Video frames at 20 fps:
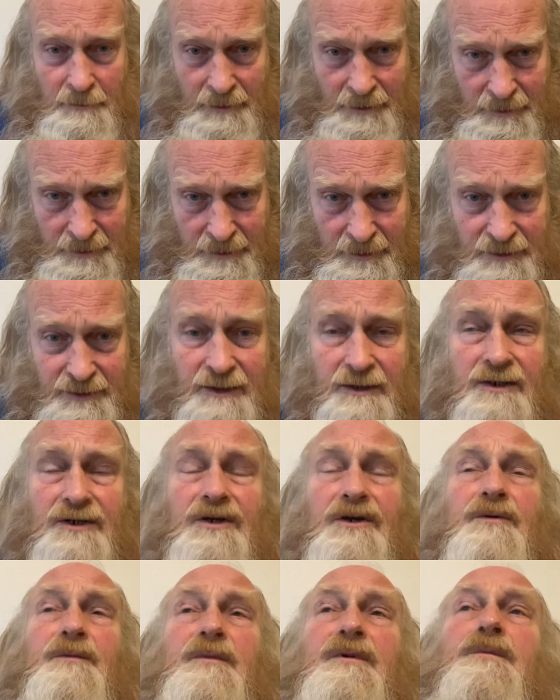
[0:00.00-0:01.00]
innocent
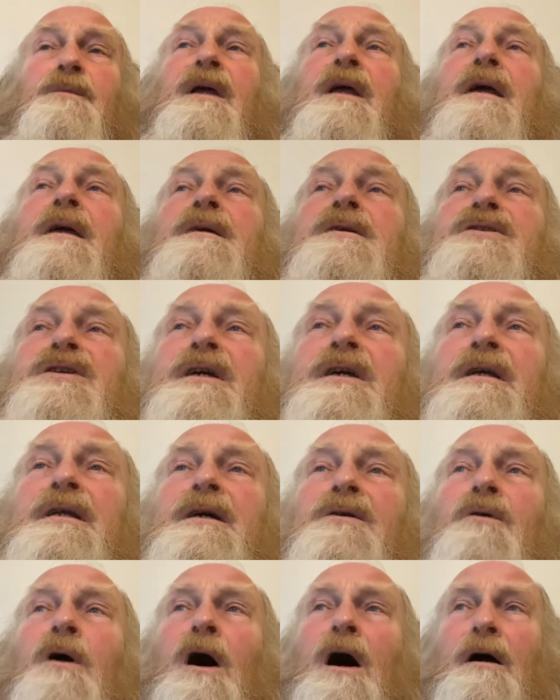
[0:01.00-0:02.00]
human beings in
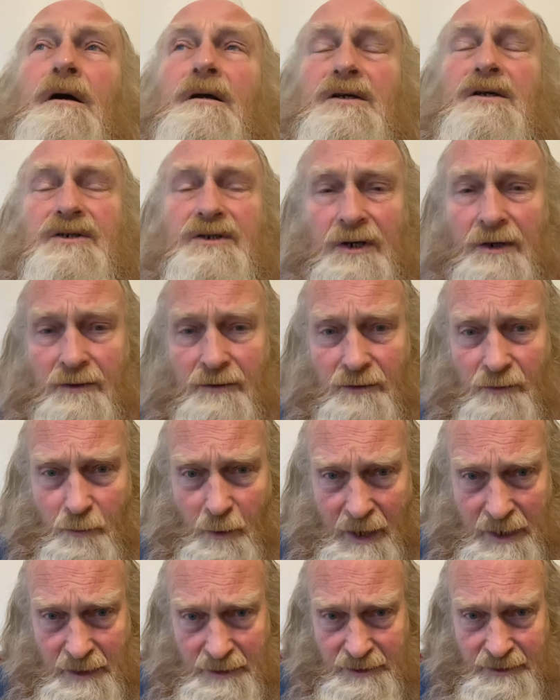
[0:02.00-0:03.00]
Iraq, so the
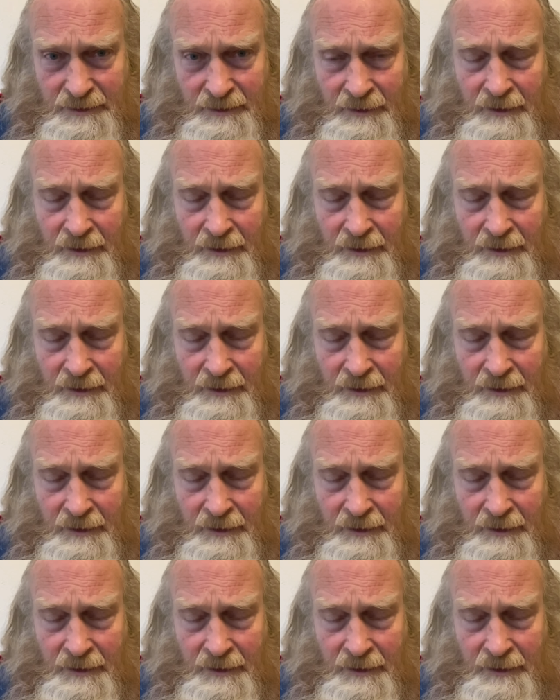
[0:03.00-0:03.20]
West